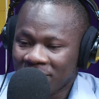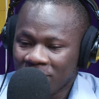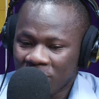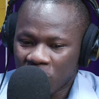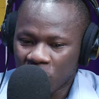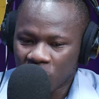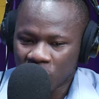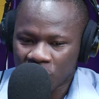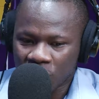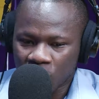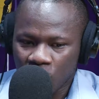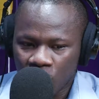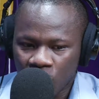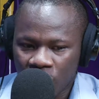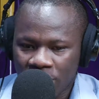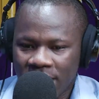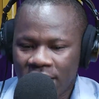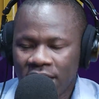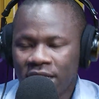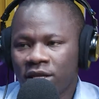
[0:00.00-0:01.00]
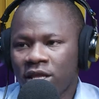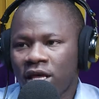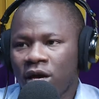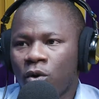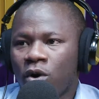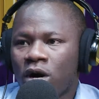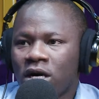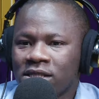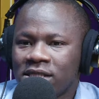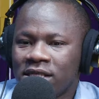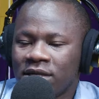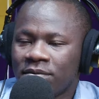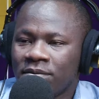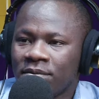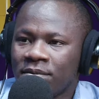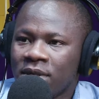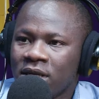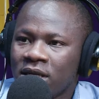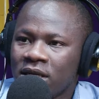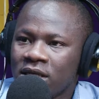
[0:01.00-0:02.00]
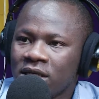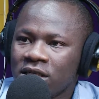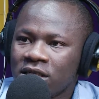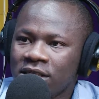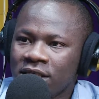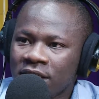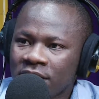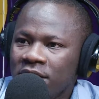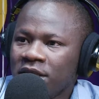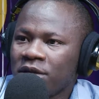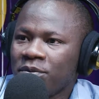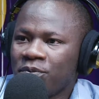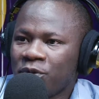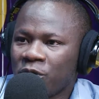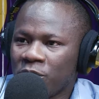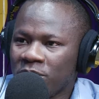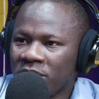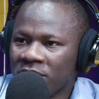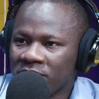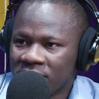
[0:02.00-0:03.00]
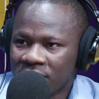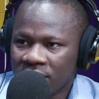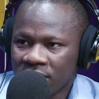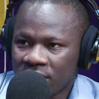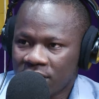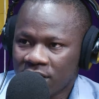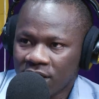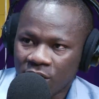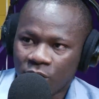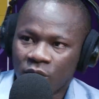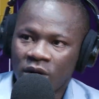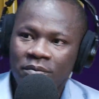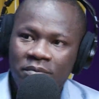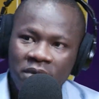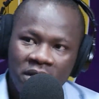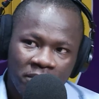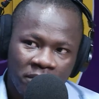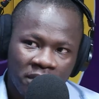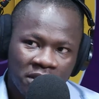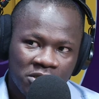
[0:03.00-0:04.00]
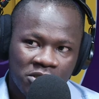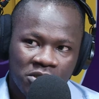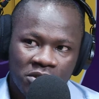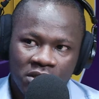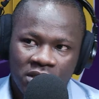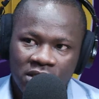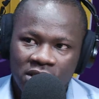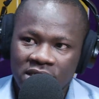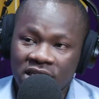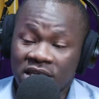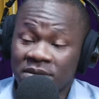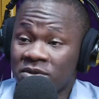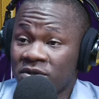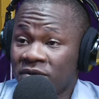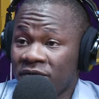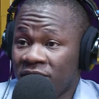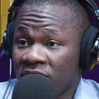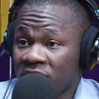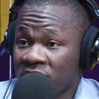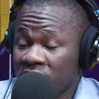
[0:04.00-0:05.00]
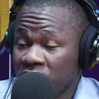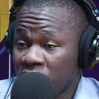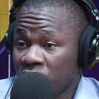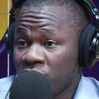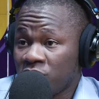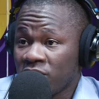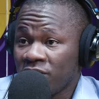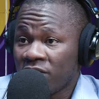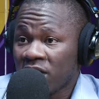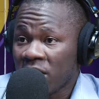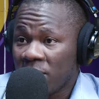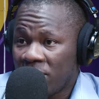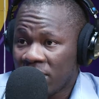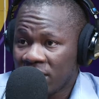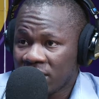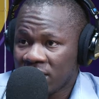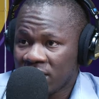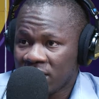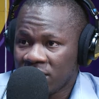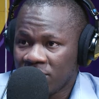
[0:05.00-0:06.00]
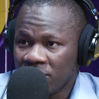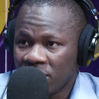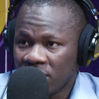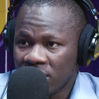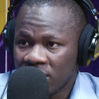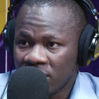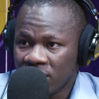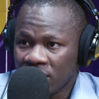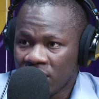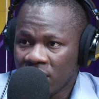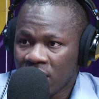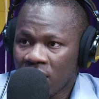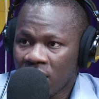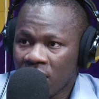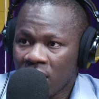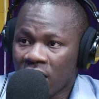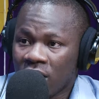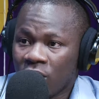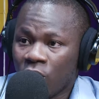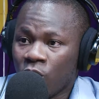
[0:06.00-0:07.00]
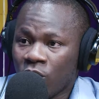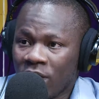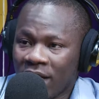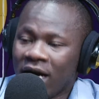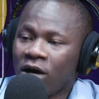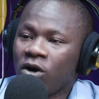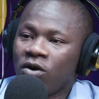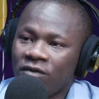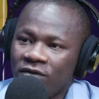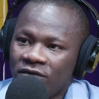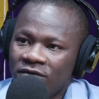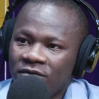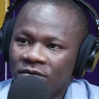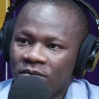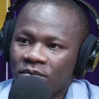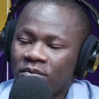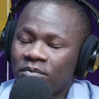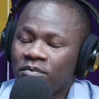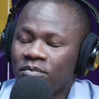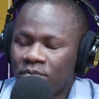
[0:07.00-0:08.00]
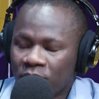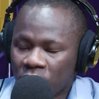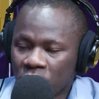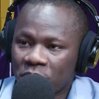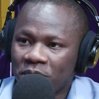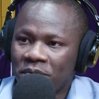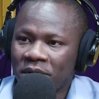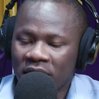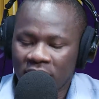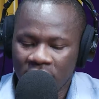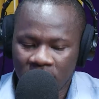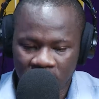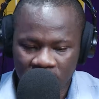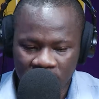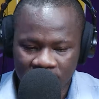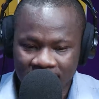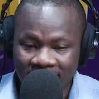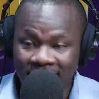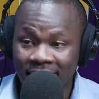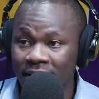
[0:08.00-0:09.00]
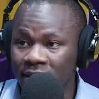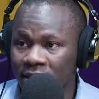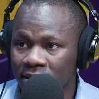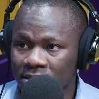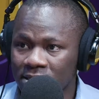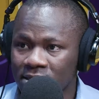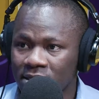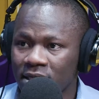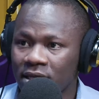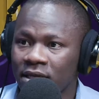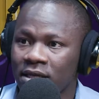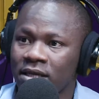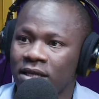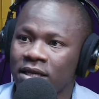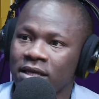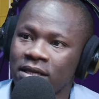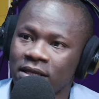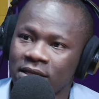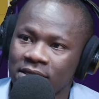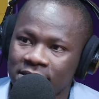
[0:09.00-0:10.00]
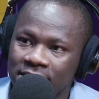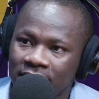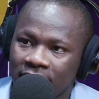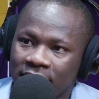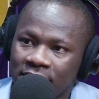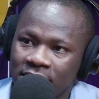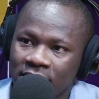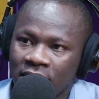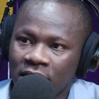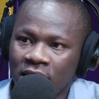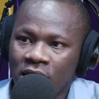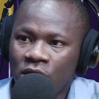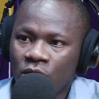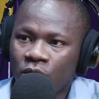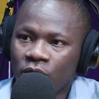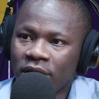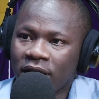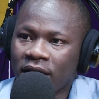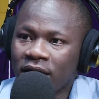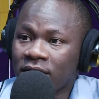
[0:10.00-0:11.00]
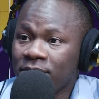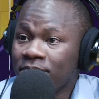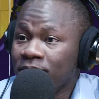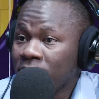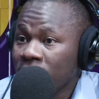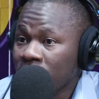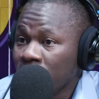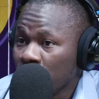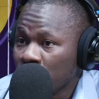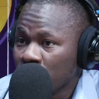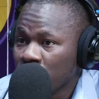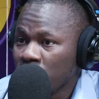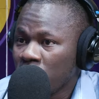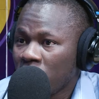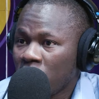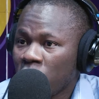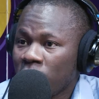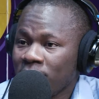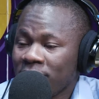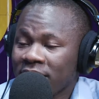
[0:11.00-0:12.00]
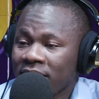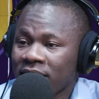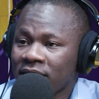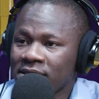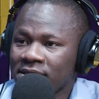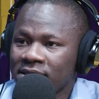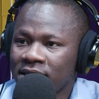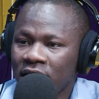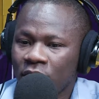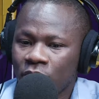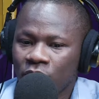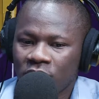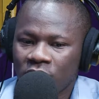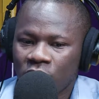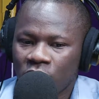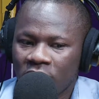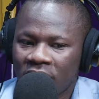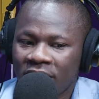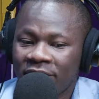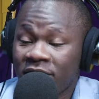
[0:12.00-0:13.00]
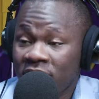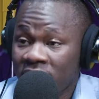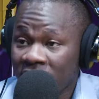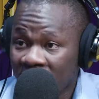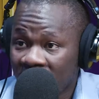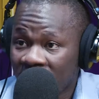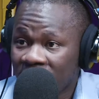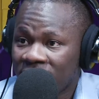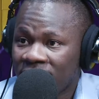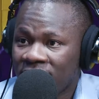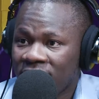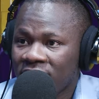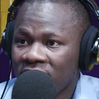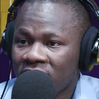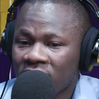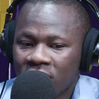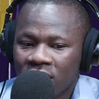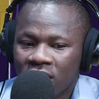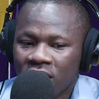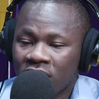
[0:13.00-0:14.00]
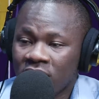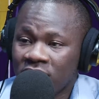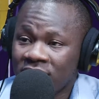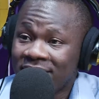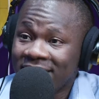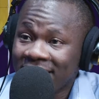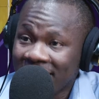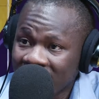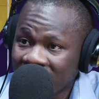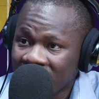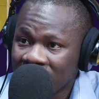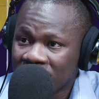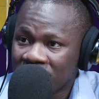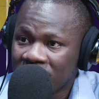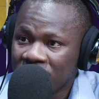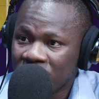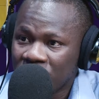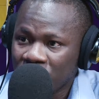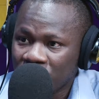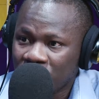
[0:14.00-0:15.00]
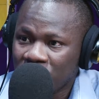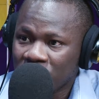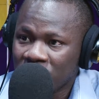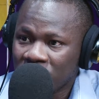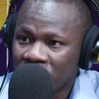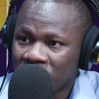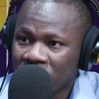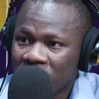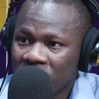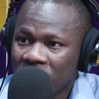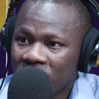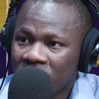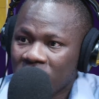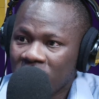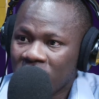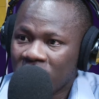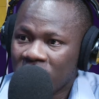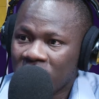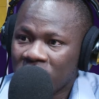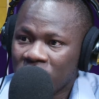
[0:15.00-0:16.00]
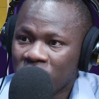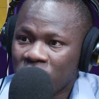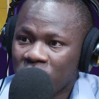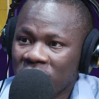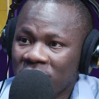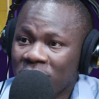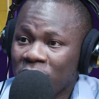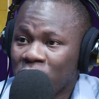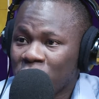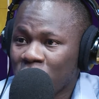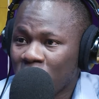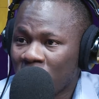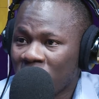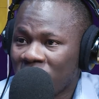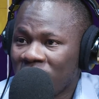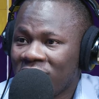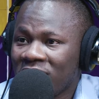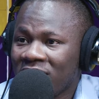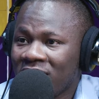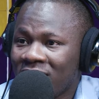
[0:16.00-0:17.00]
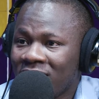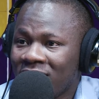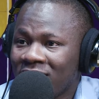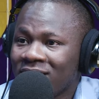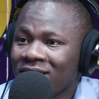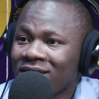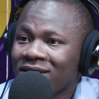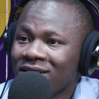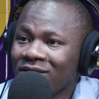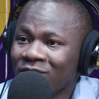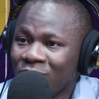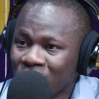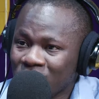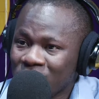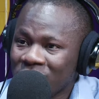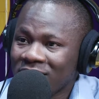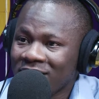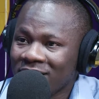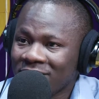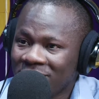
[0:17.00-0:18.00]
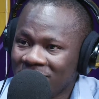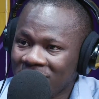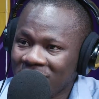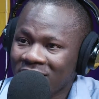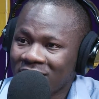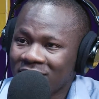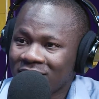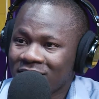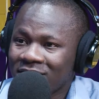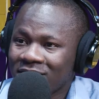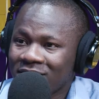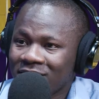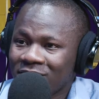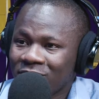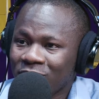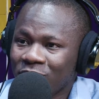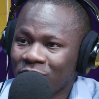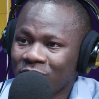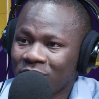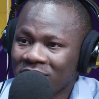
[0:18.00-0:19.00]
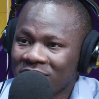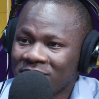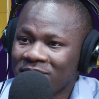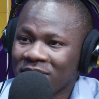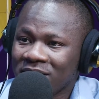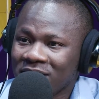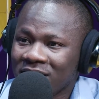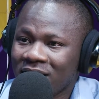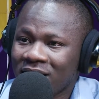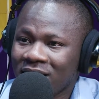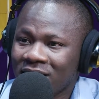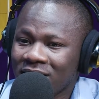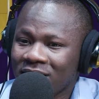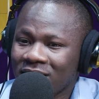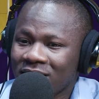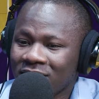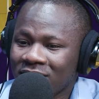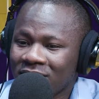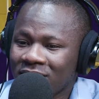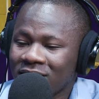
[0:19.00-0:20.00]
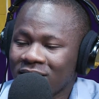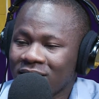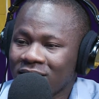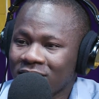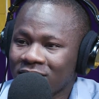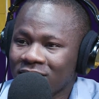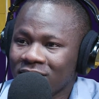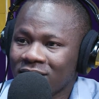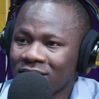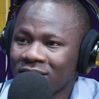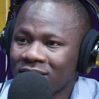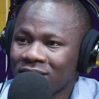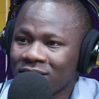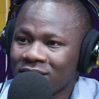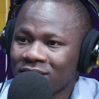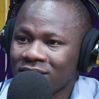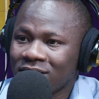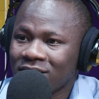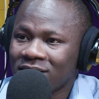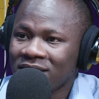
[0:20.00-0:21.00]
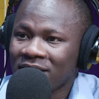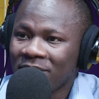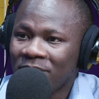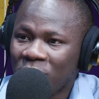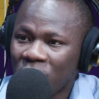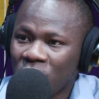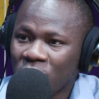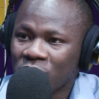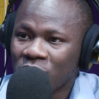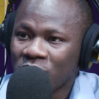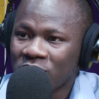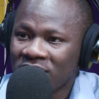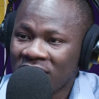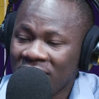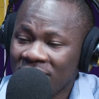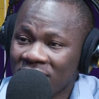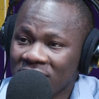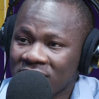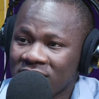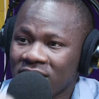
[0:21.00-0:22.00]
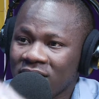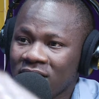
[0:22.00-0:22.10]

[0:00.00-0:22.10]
Because already there were some teething problems that were being mentioned in terms of these issues of capacity building or lack of proper skills in this sector. We had those who were complaining and saying we don't have enough training institutions to be able to offer those in the field, this particular support or service.